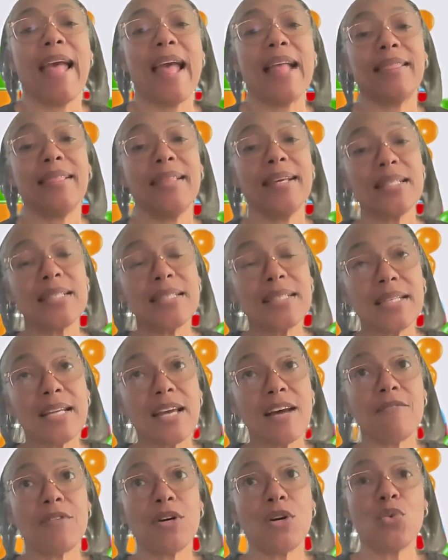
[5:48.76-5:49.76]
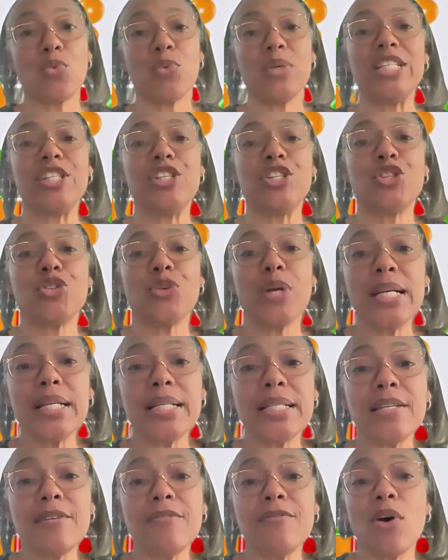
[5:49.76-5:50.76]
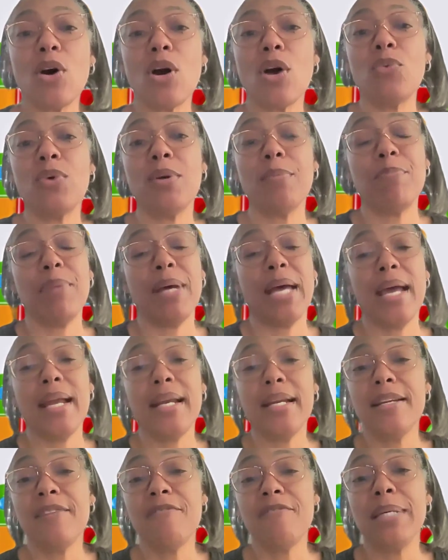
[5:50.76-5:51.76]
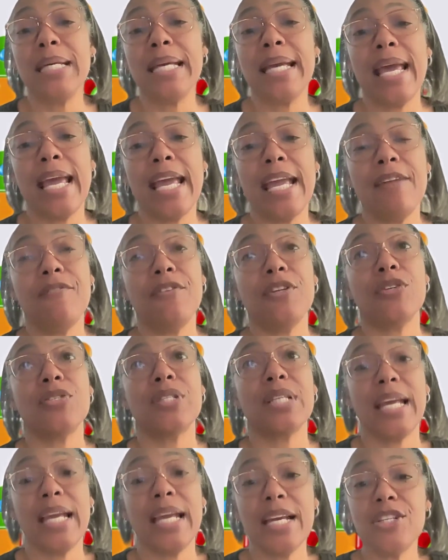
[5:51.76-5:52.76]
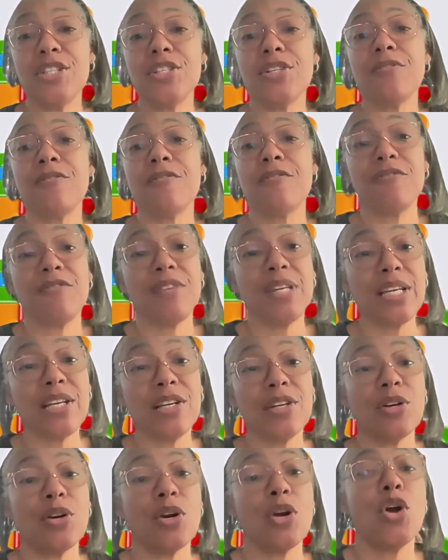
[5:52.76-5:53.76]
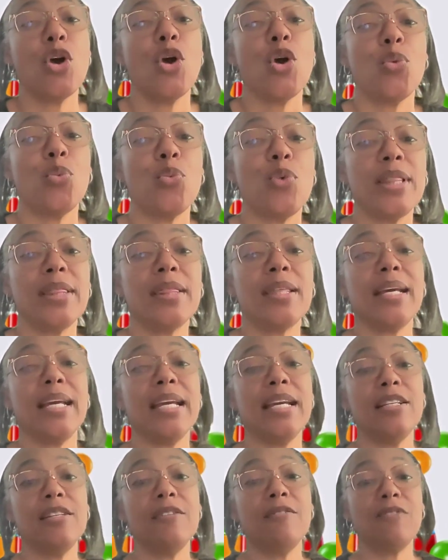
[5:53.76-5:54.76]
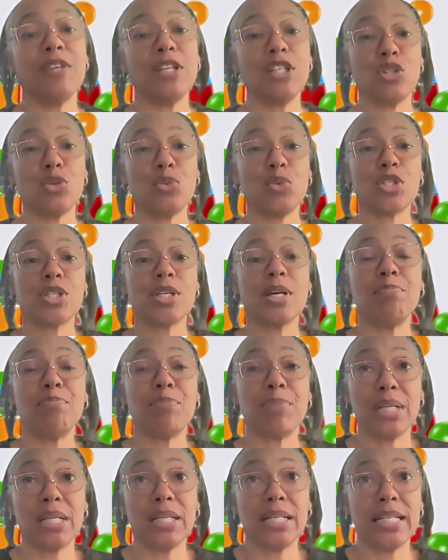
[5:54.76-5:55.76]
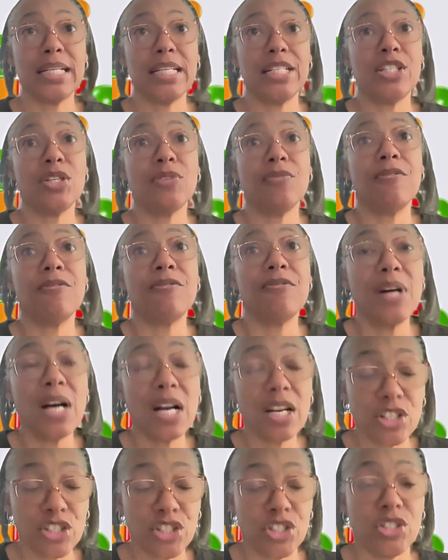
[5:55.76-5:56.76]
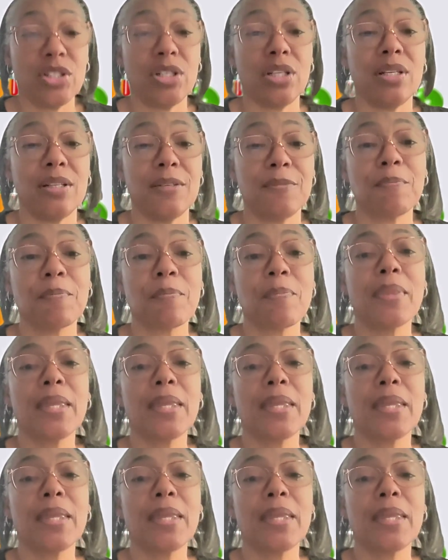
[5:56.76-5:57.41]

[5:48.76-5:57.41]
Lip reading: At this level, restrictive or repetitive behaviors interfere with the individual's ability to function.